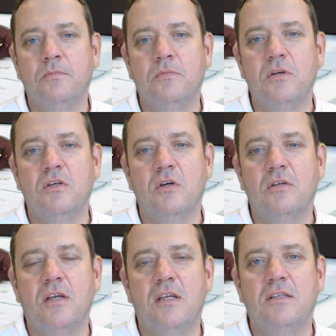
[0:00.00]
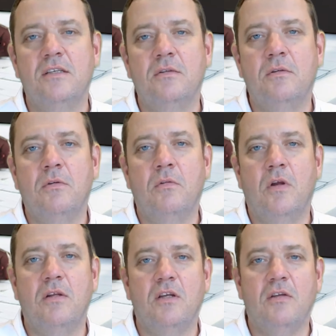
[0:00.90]
The truth is,
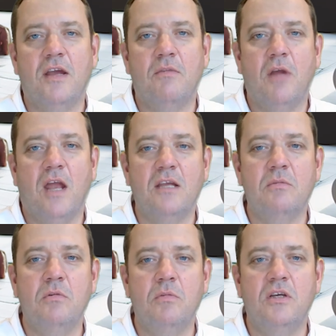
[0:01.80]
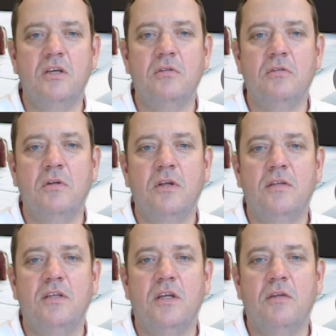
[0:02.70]
whether you need planning permission for a
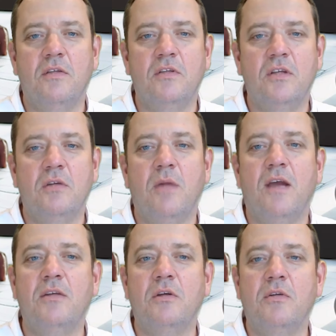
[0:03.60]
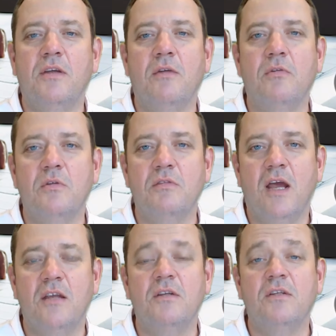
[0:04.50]
conservatory depends on several
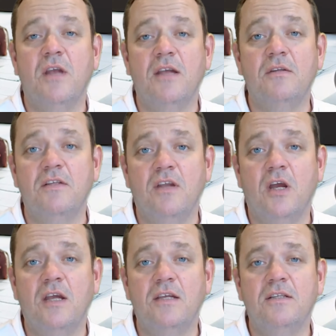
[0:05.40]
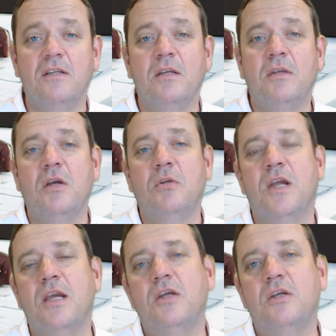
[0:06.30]
factors like the size,
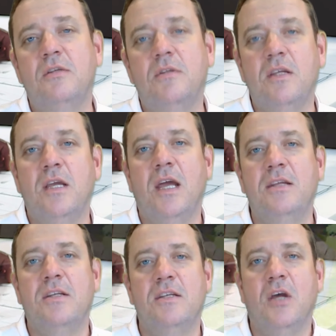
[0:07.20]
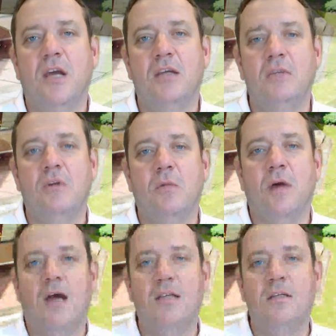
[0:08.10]
location, and design of your
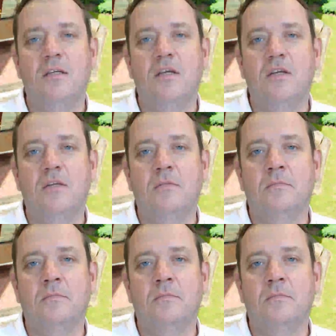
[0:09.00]
planned addition.